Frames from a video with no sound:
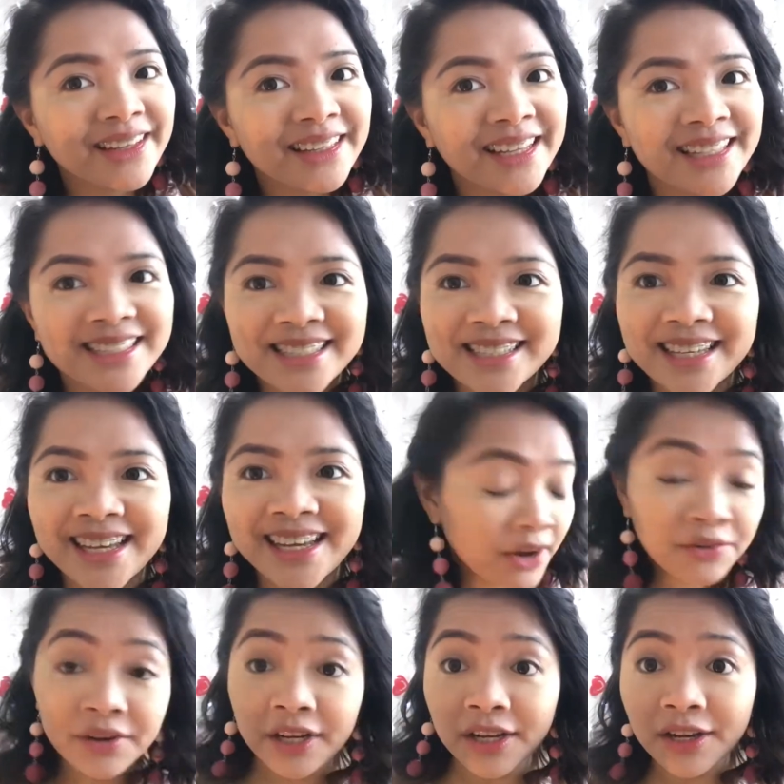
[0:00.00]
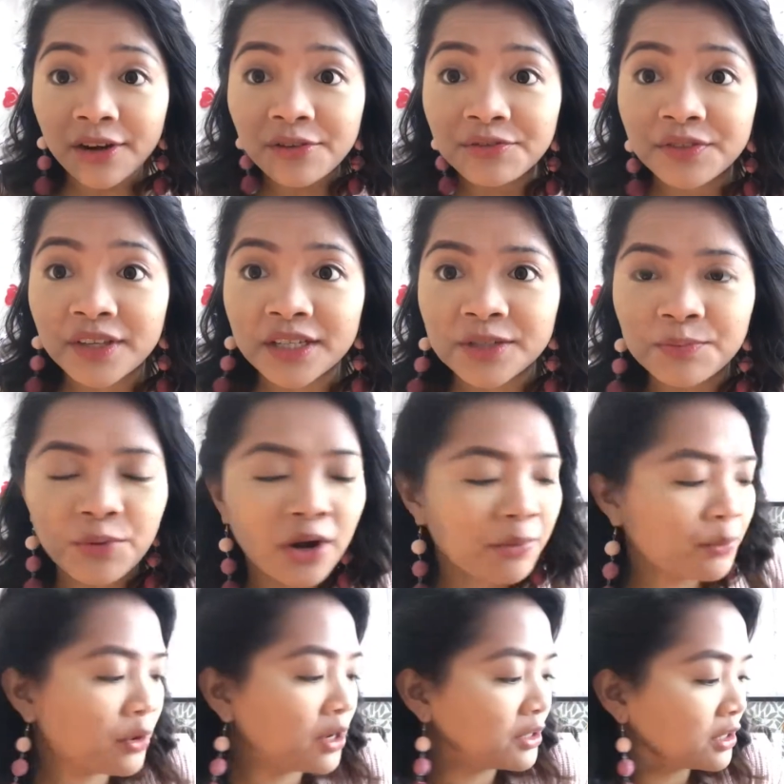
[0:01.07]
That's it. I really love this brow
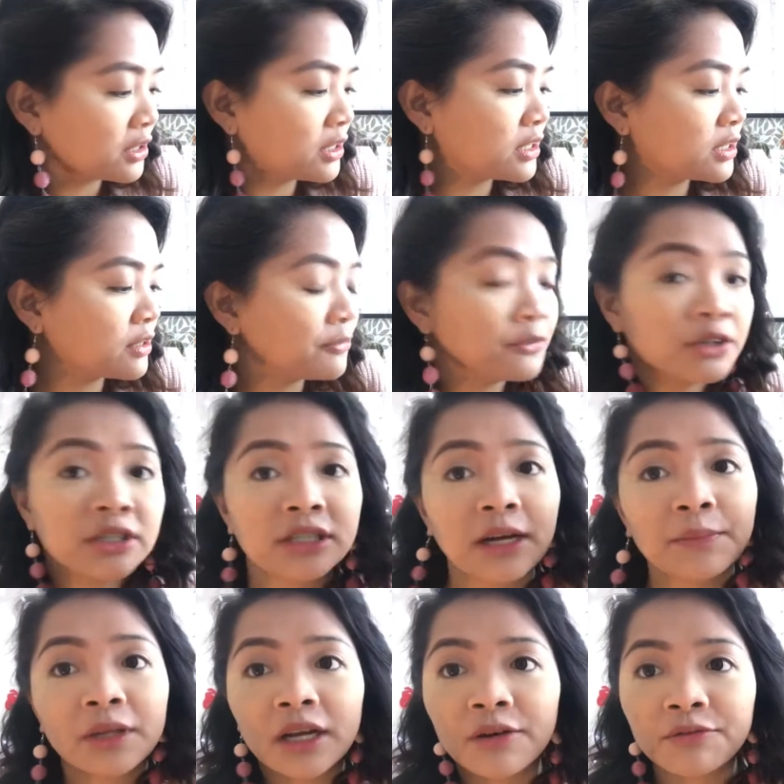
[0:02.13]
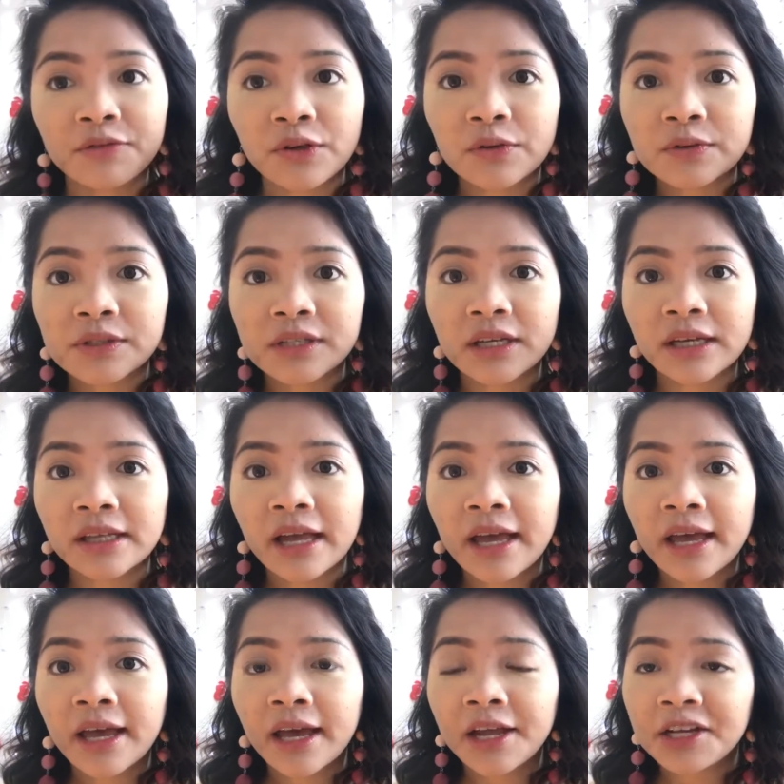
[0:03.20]
product. This is the first time that I've used it,
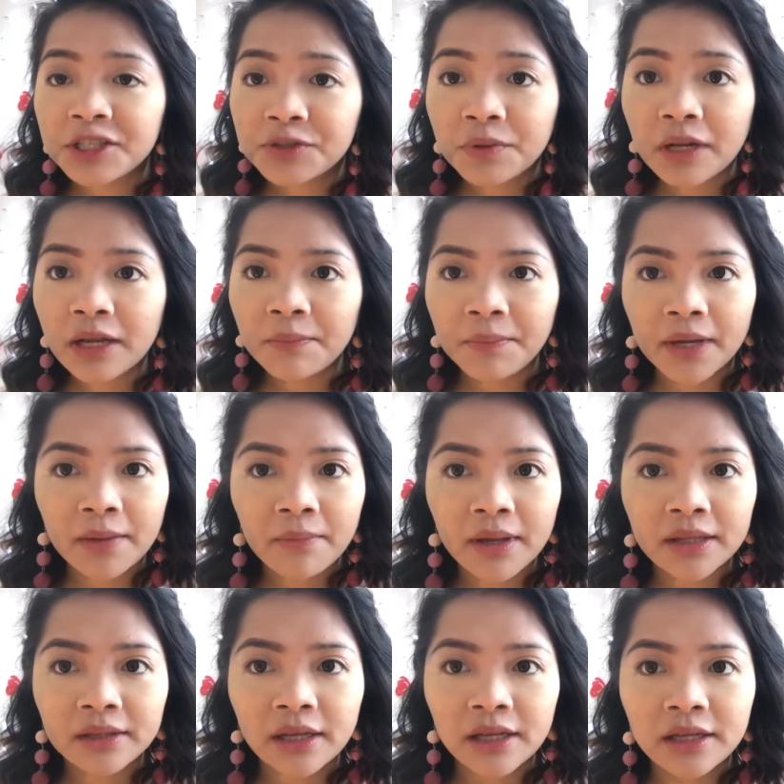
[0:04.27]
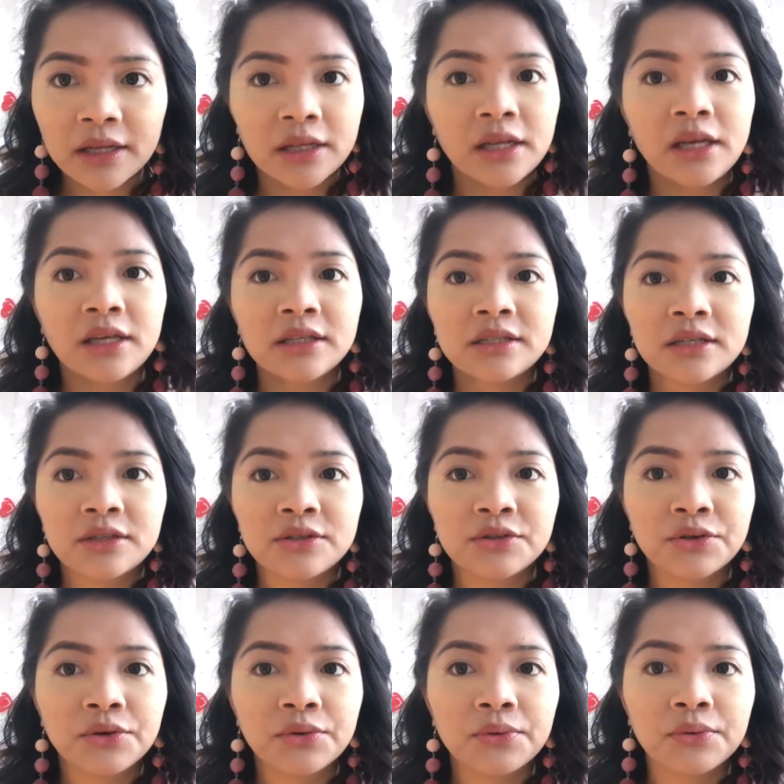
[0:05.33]
and it's really pigmented and easy
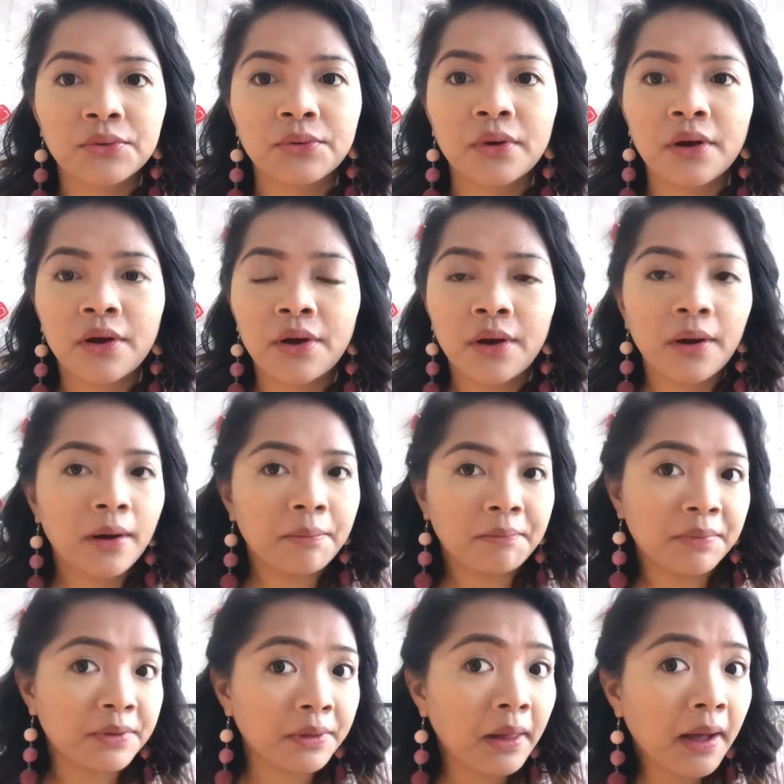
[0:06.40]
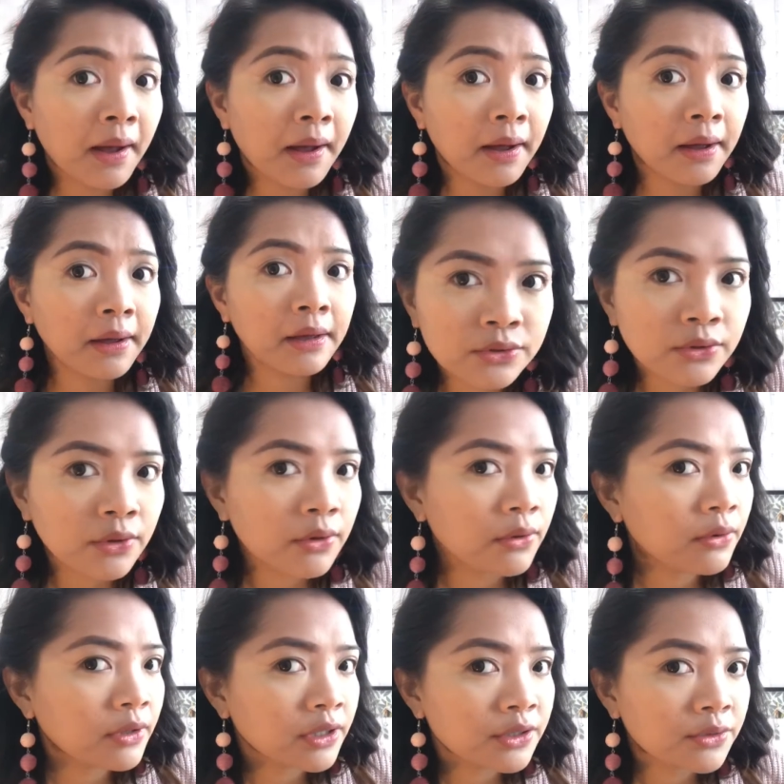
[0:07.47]
to apply,
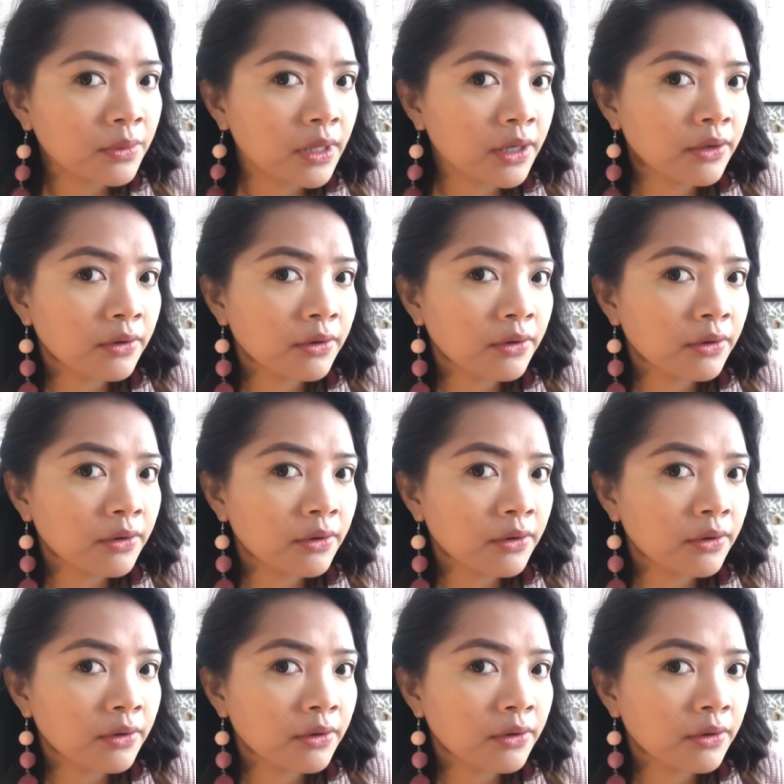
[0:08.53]
so that's really